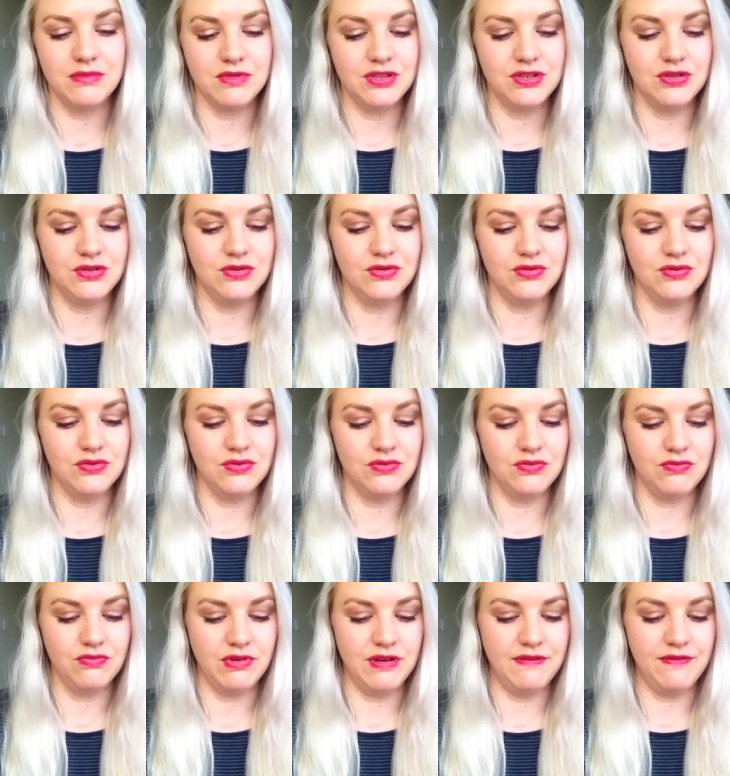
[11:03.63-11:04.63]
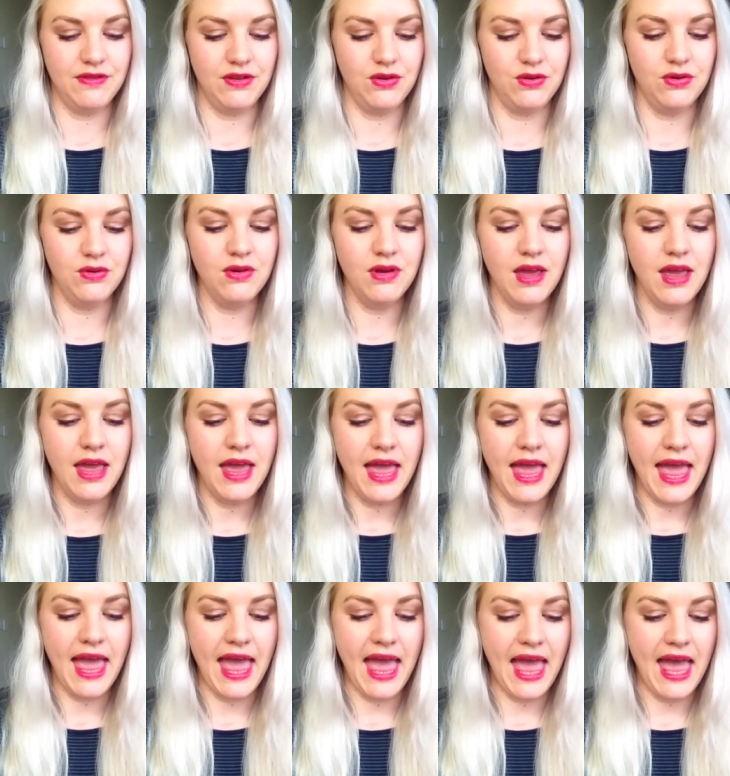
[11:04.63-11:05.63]
to review,
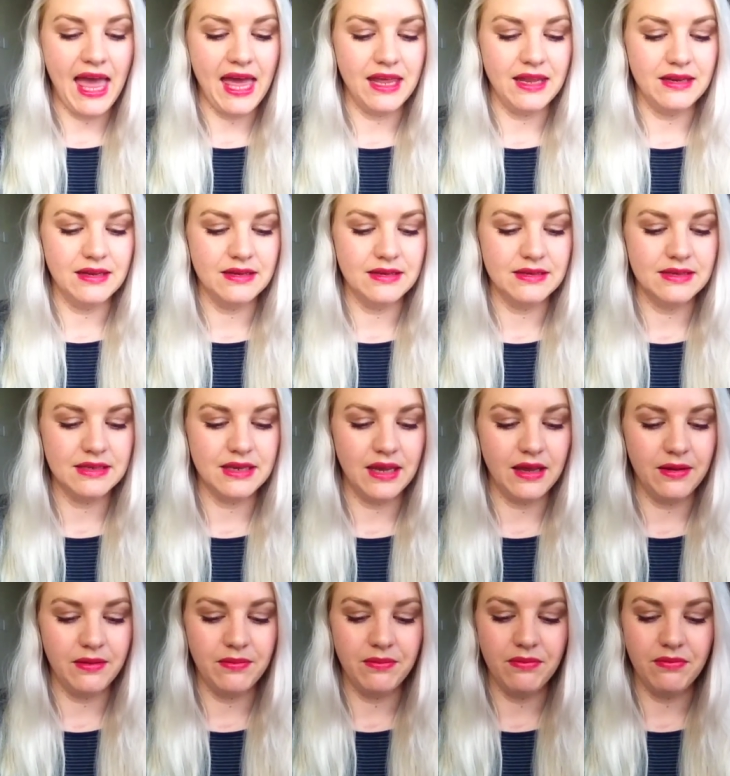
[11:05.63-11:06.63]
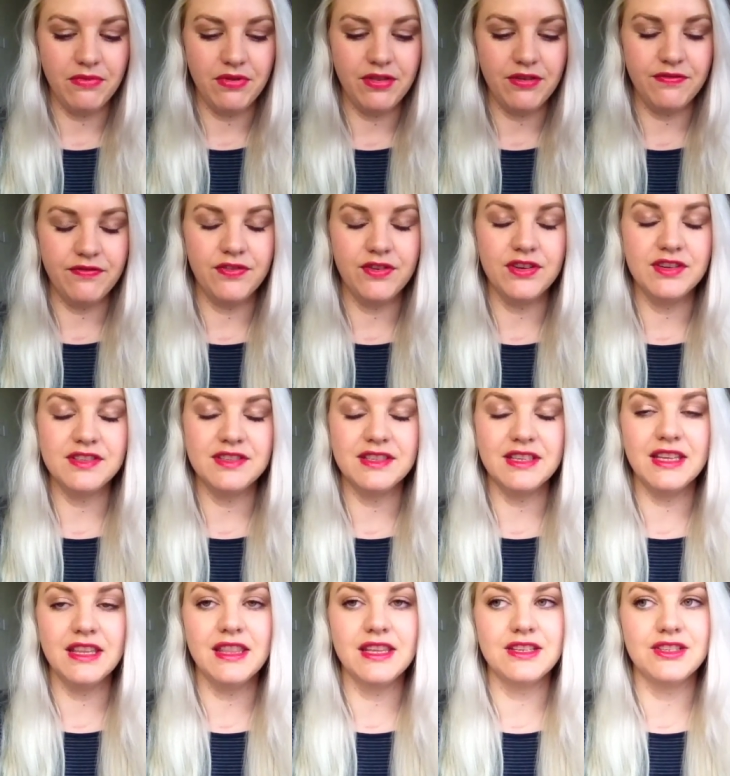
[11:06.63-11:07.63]
and the first
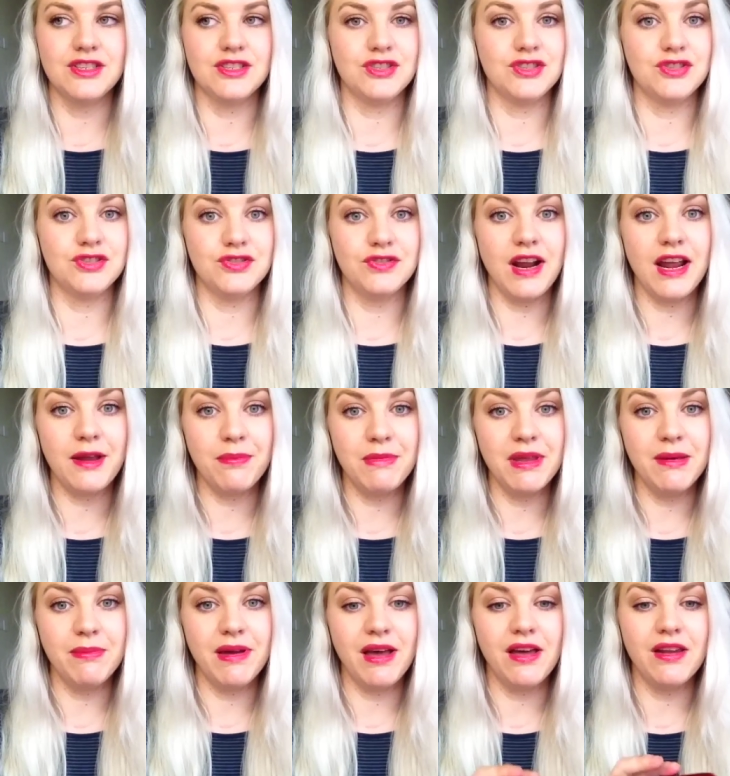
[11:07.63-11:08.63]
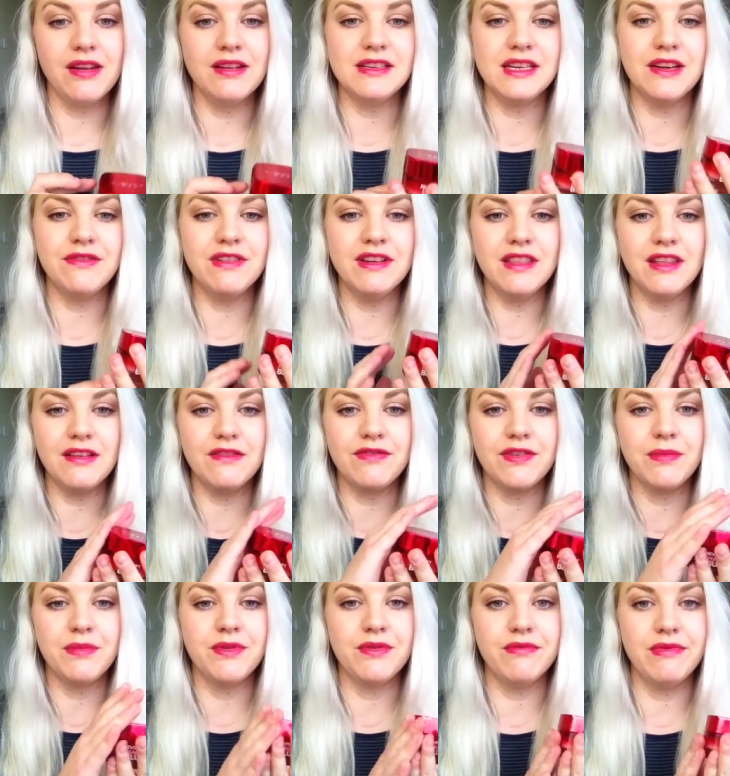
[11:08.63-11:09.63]
thing that just struck me about it, everything
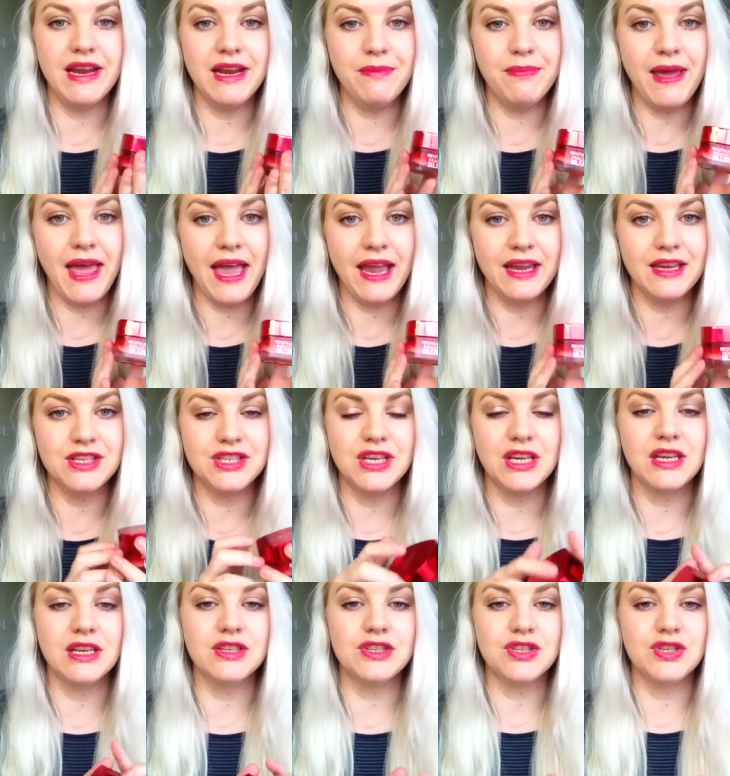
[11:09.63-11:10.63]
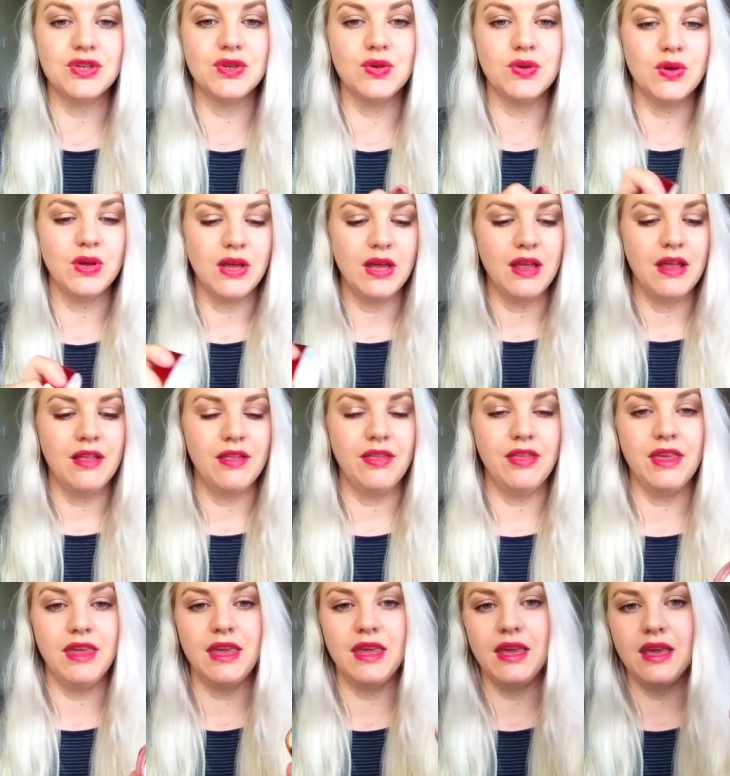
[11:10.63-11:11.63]
from the red packaging to
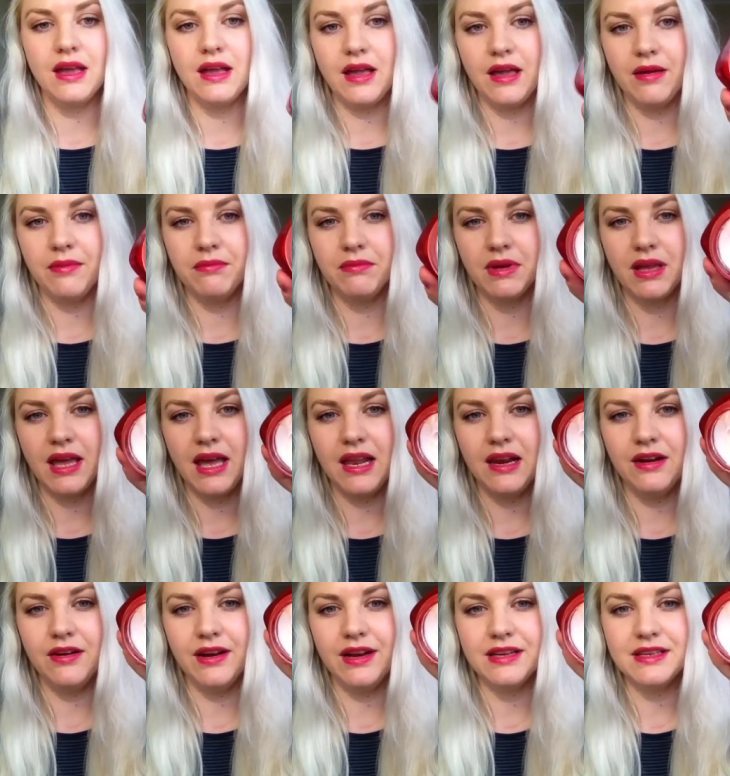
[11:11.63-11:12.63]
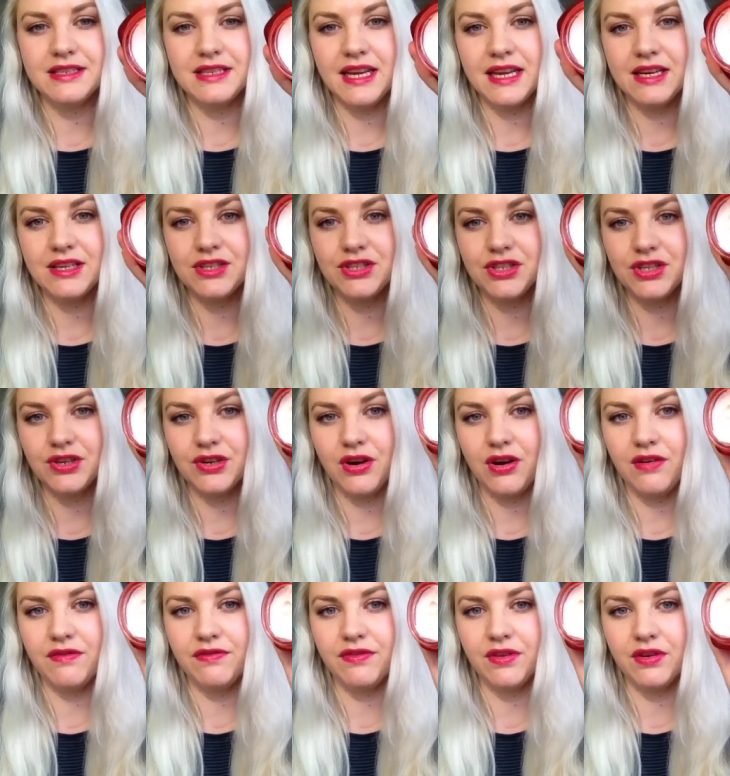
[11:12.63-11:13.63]
the color and texture
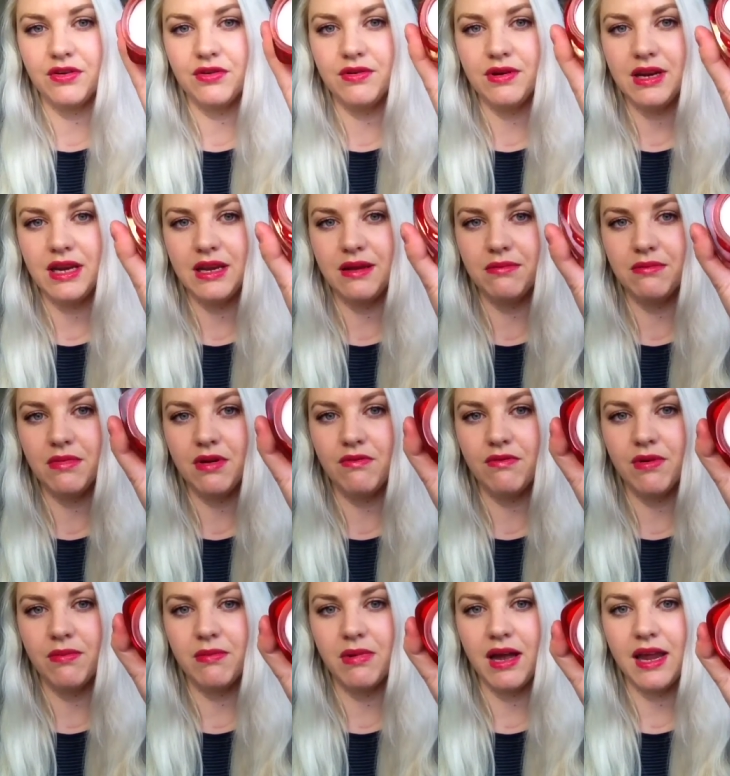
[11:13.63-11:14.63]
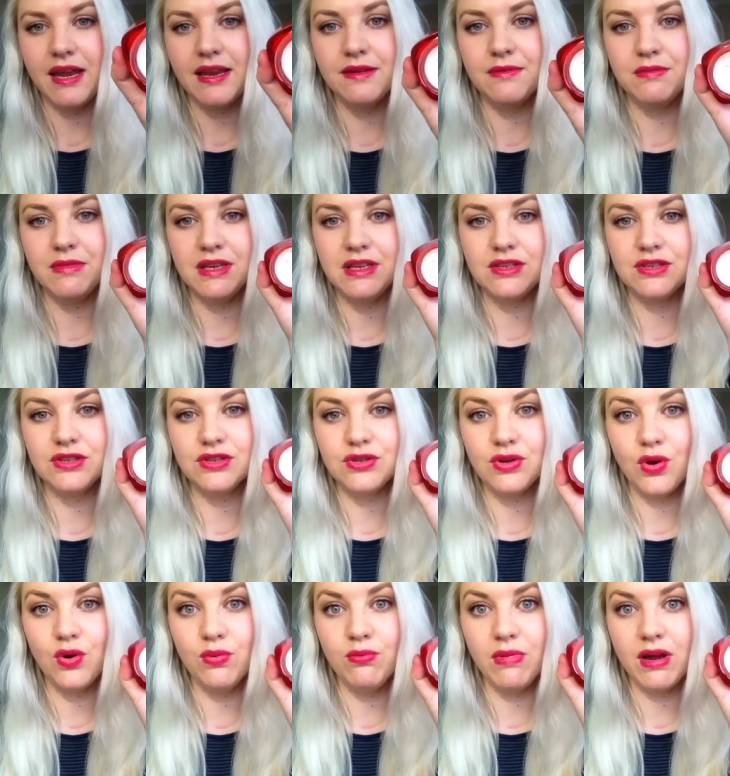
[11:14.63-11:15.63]
of the cream, remind me
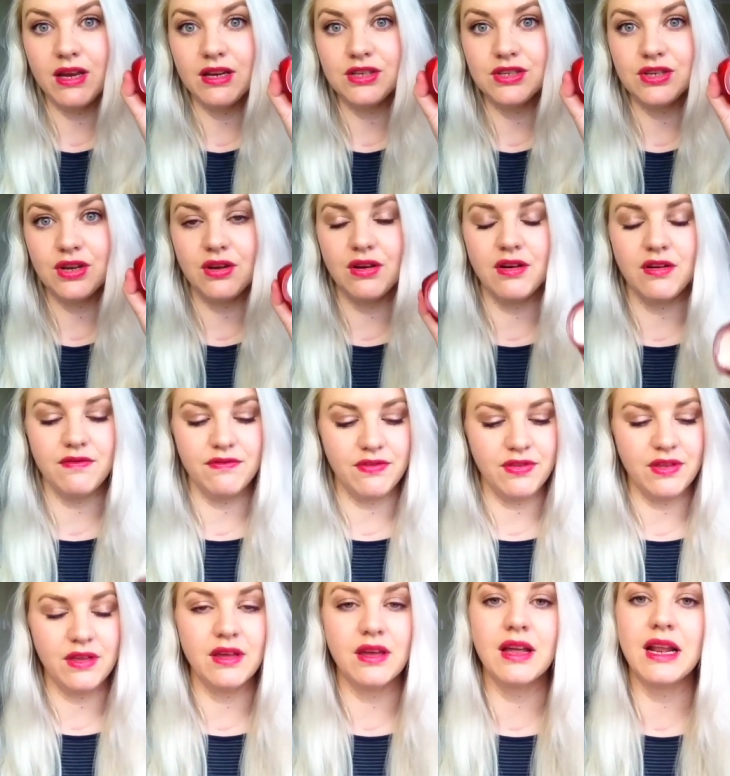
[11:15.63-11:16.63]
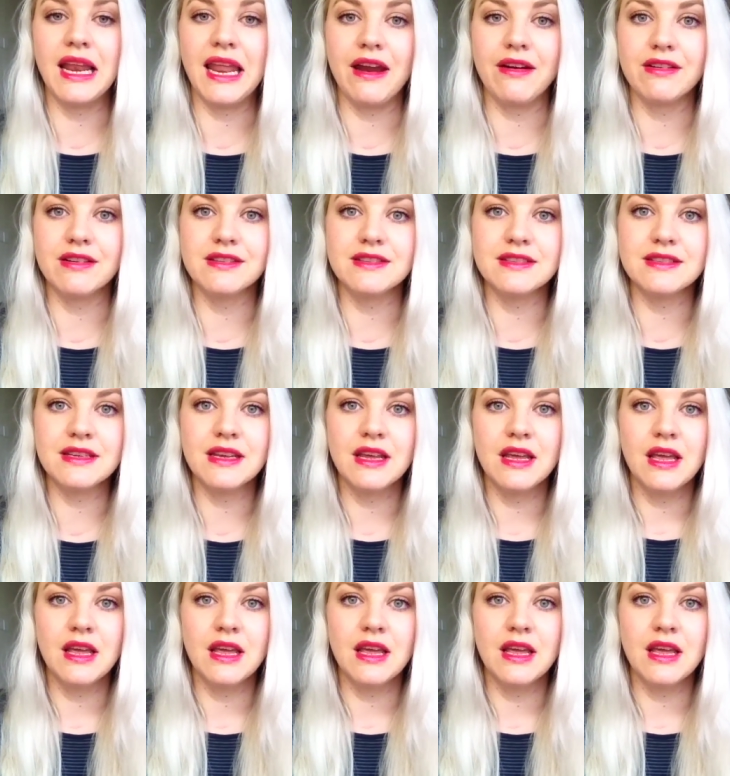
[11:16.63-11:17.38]
so much of the Clarins